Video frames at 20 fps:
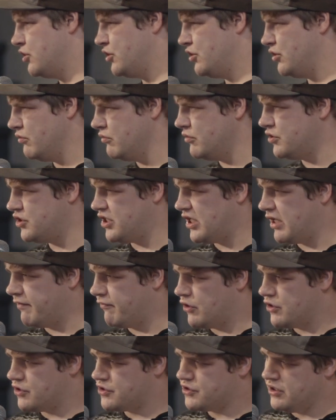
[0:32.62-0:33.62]
Usually
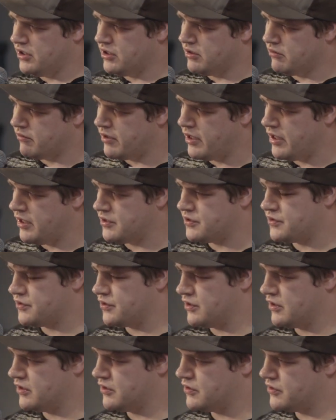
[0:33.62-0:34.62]
diversity in
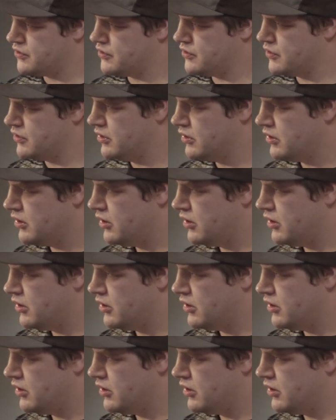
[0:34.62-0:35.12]
races.